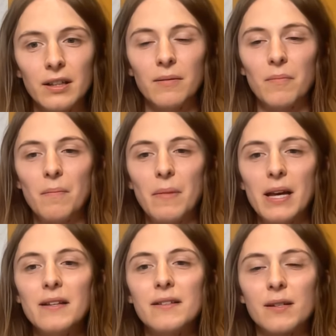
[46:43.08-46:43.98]

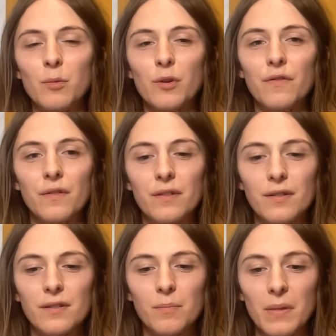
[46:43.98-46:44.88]
made some of
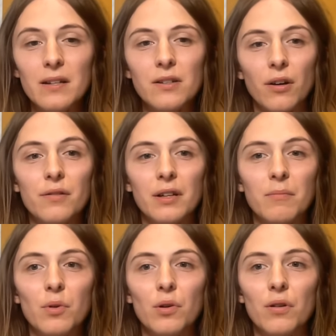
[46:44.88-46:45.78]
made coding
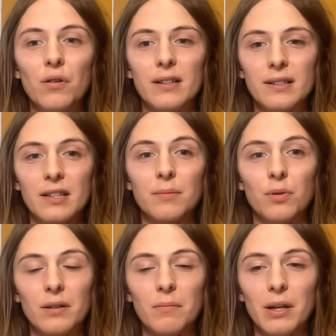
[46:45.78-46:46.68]
more accessible
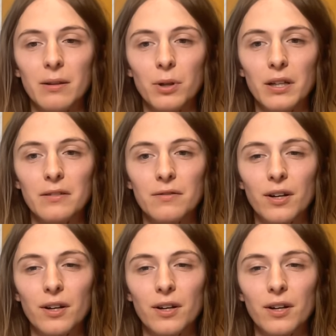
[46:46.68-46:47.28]
in many ways, right?